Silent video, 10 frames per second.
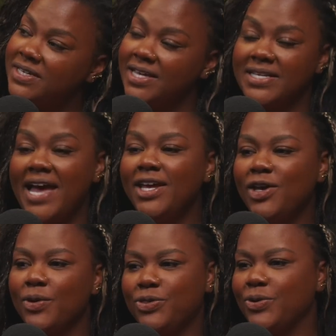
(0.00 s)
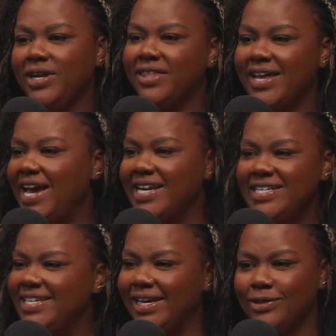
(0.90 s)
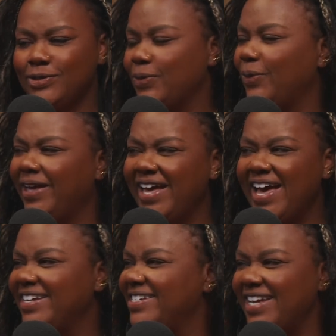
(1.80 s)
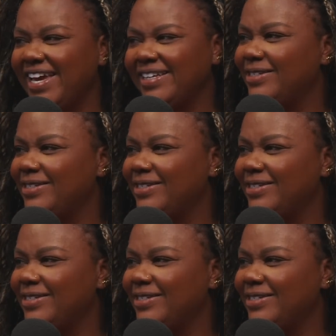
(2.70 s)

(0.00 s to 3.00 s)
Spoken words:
it does. I didn't go through any of that. I didn't date in school. I didn't date